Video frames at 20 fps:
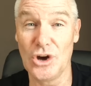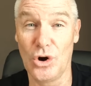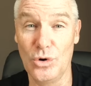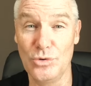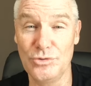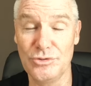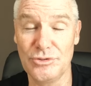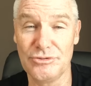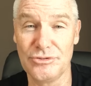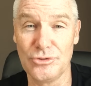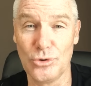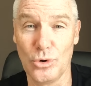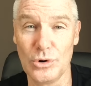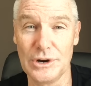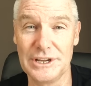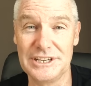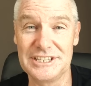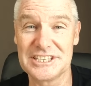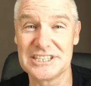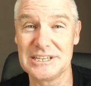goal for
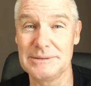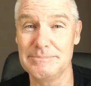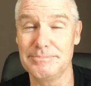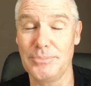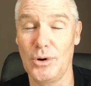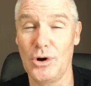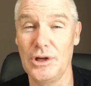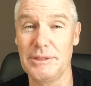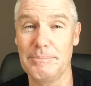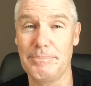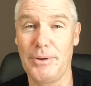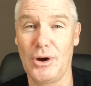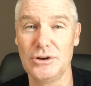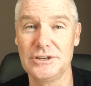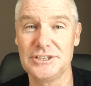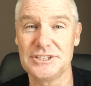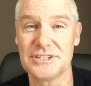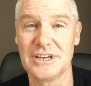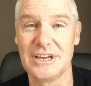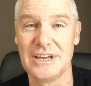Frawley, slipped by the
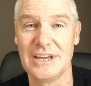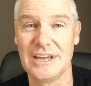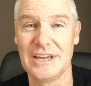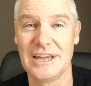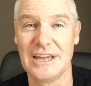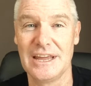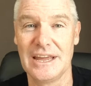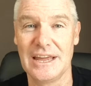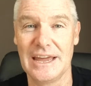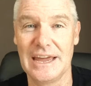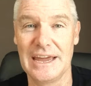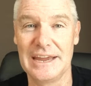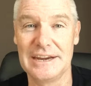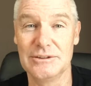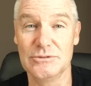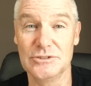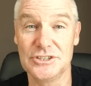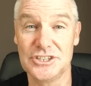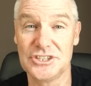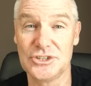post, and
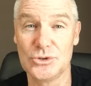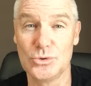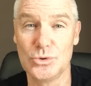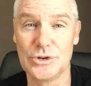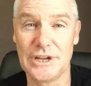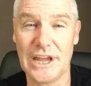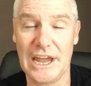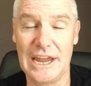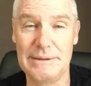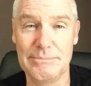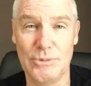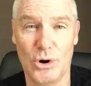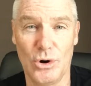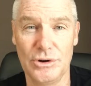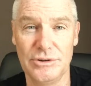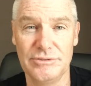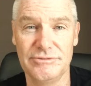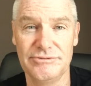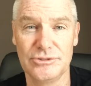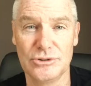it was still game
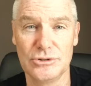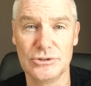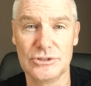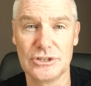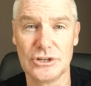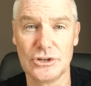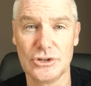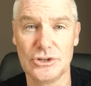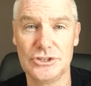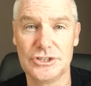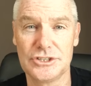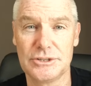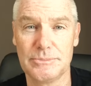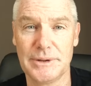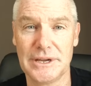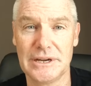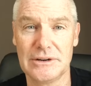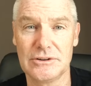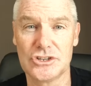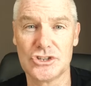on for Toulouse to
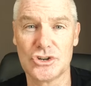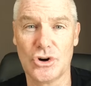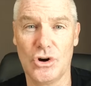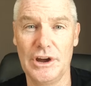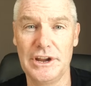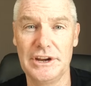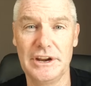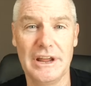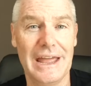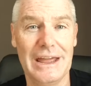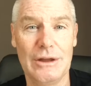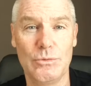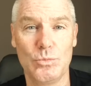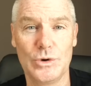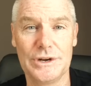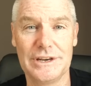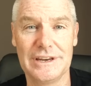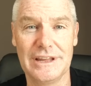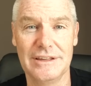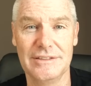be able to try and
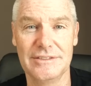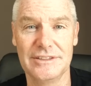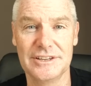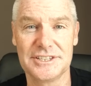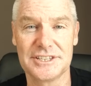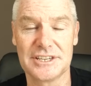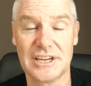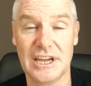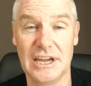win this